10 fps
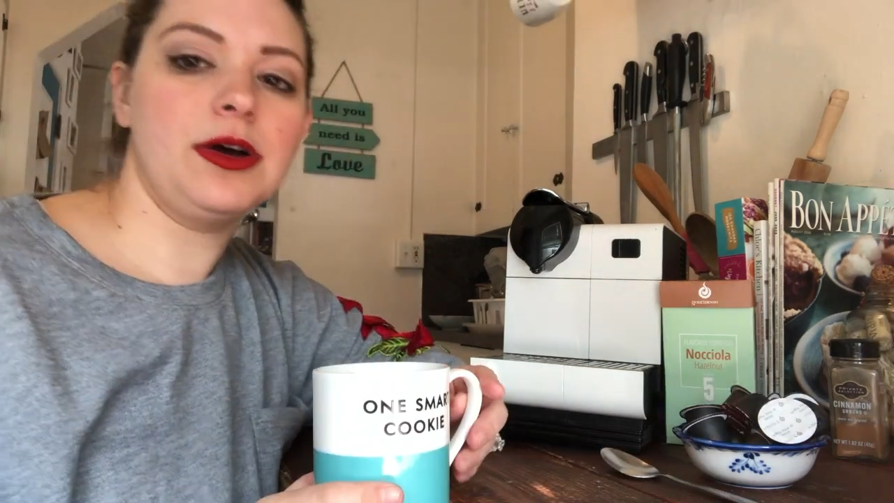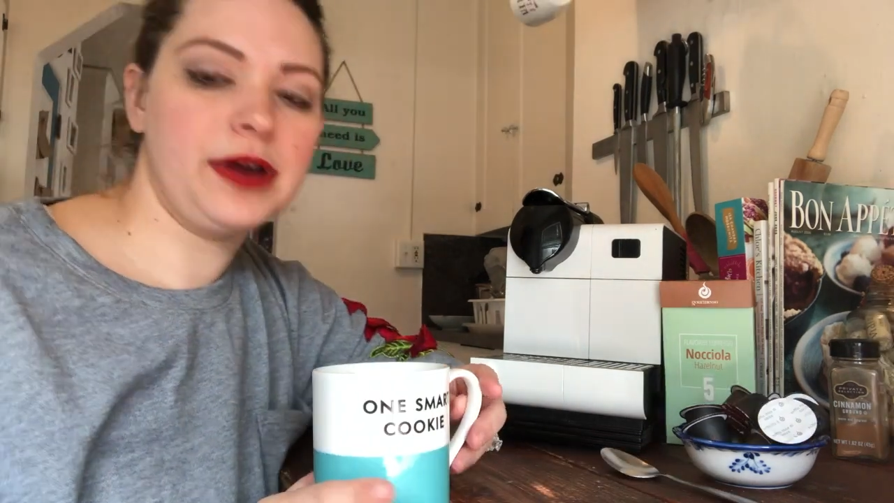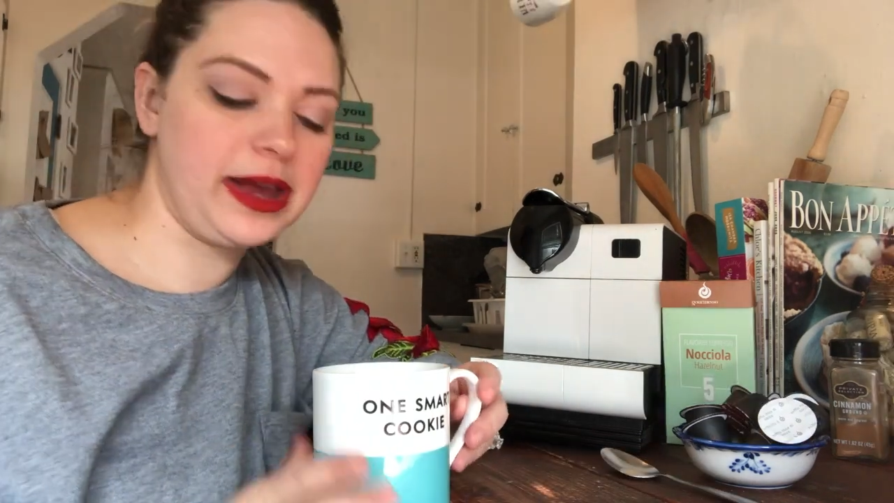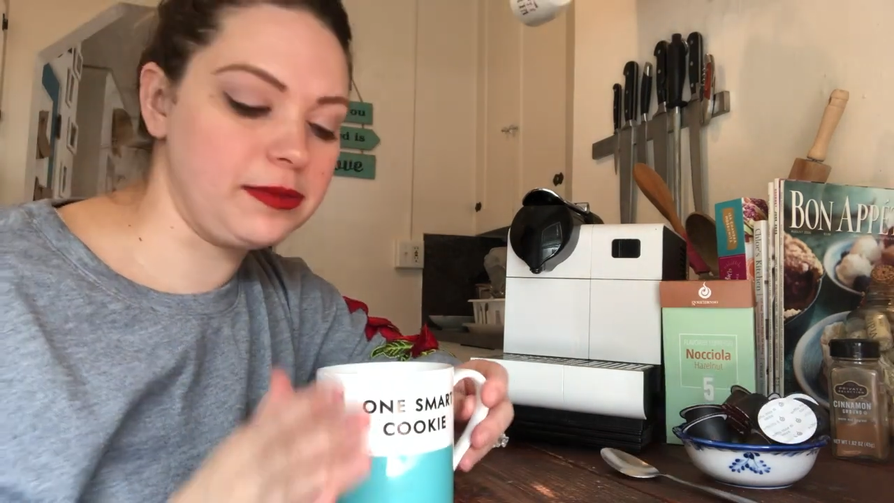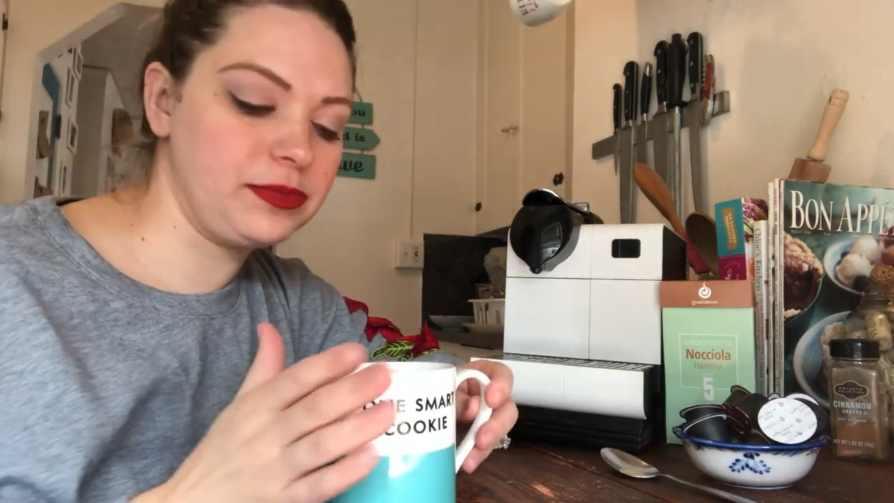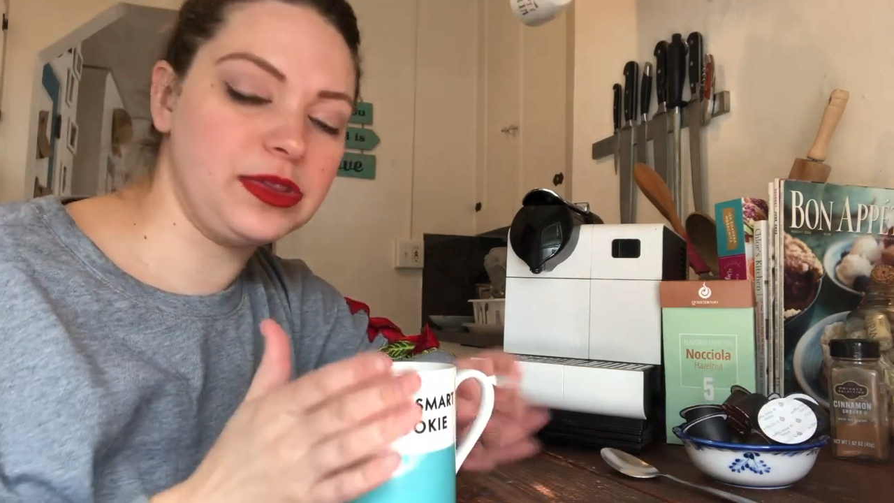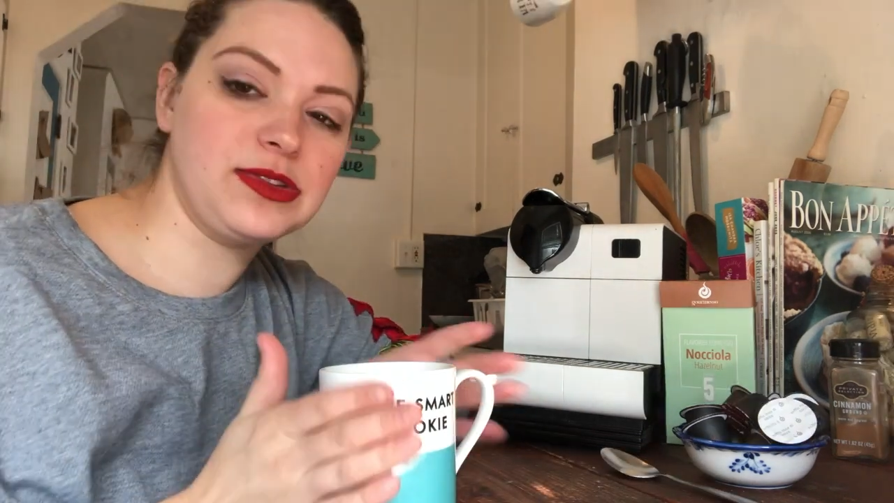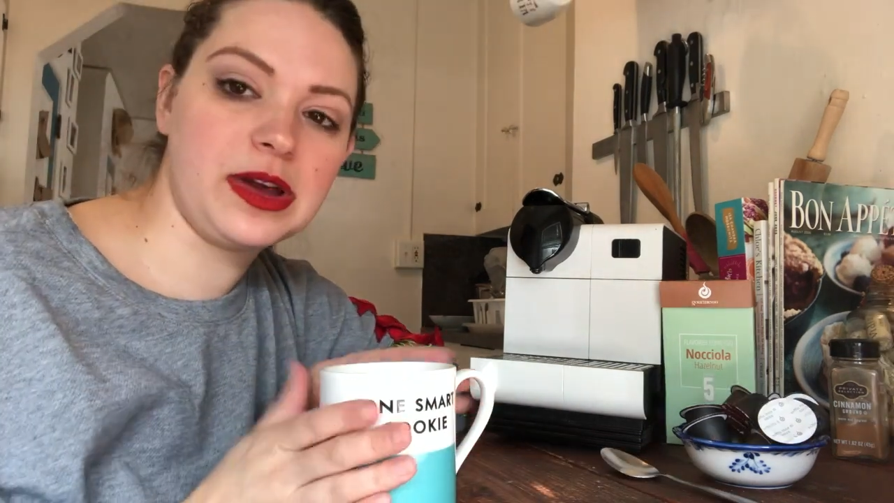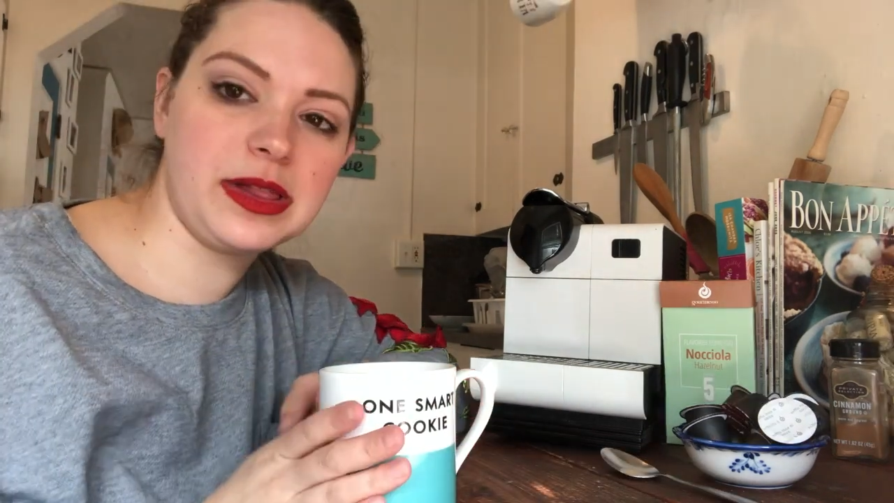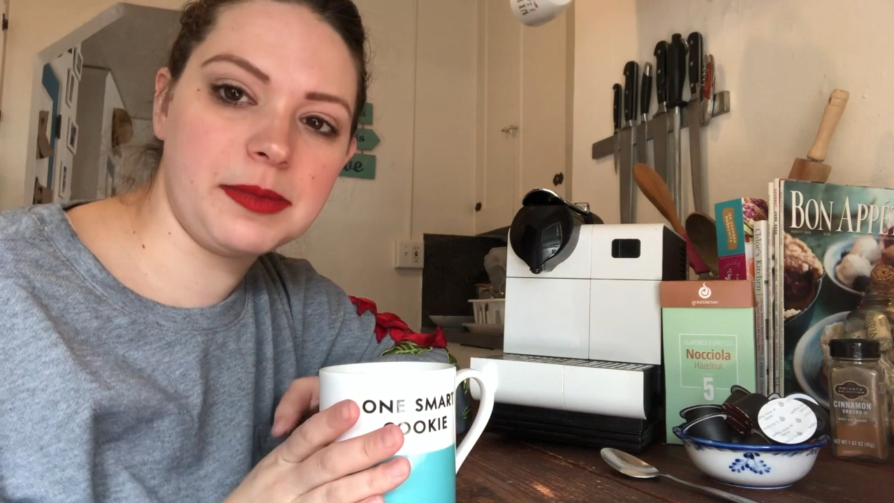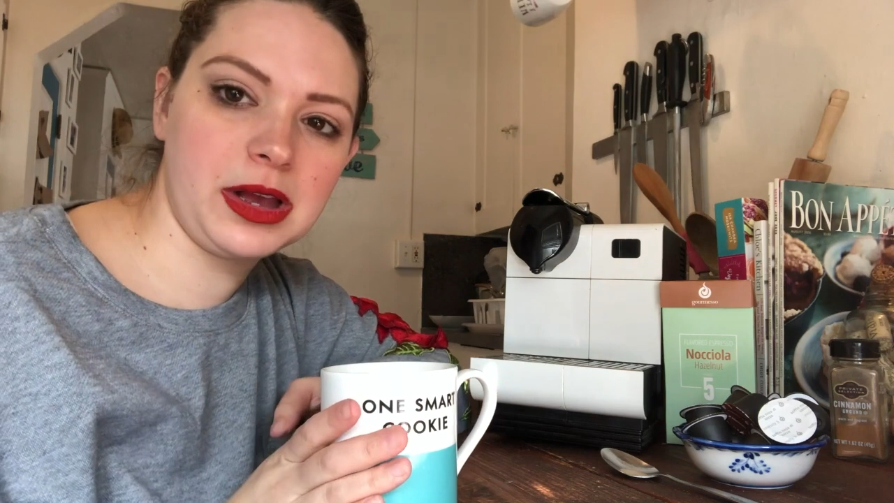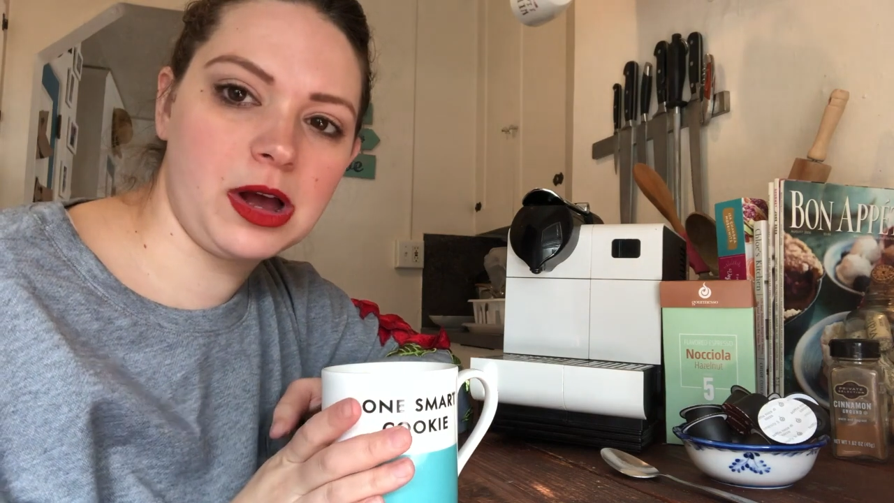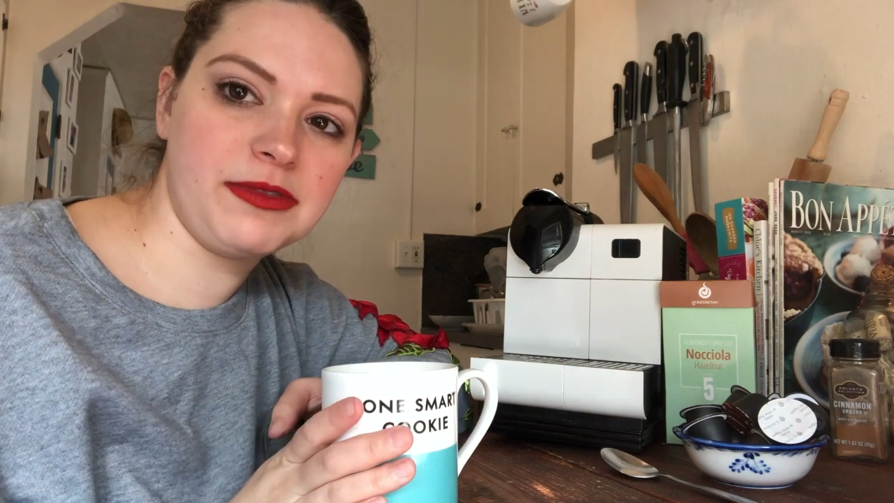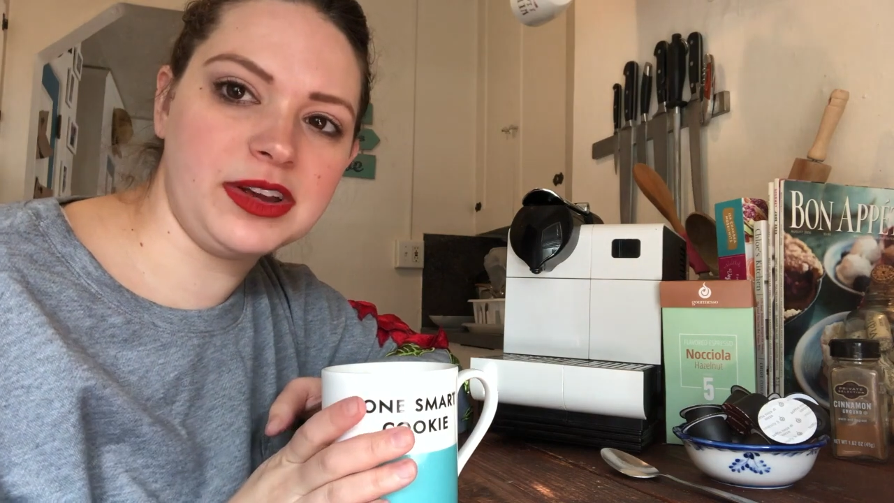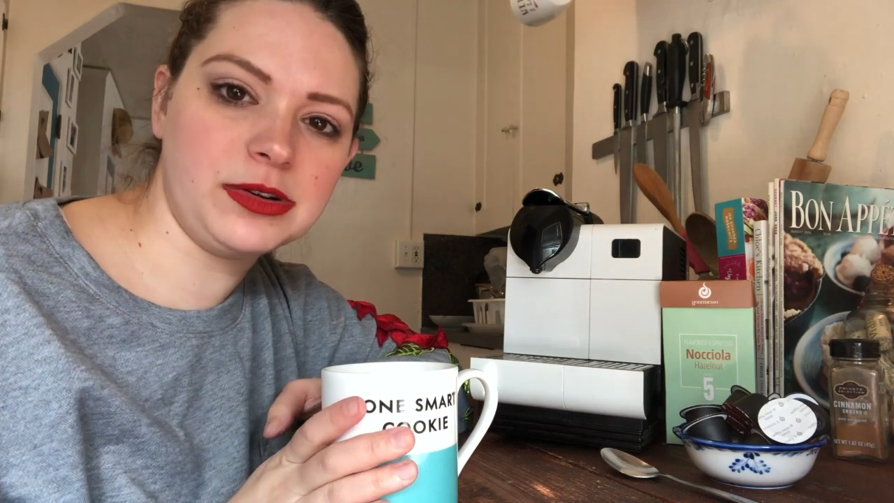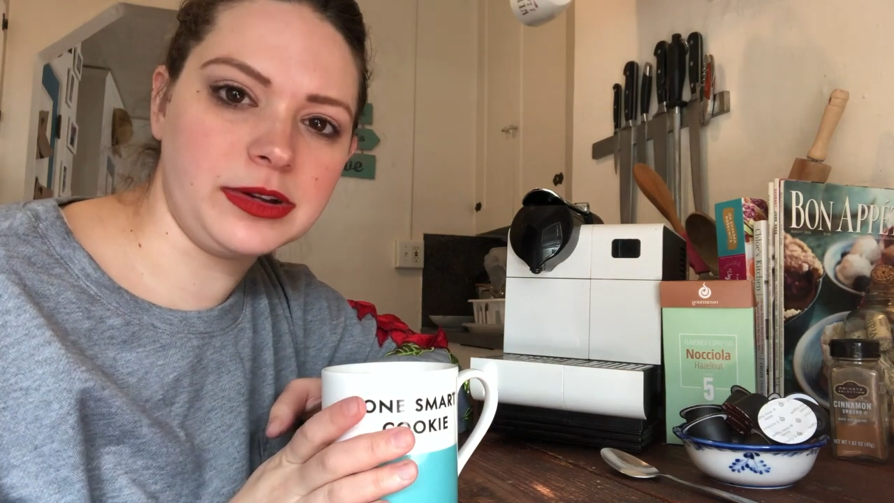Okay, so I let my coffee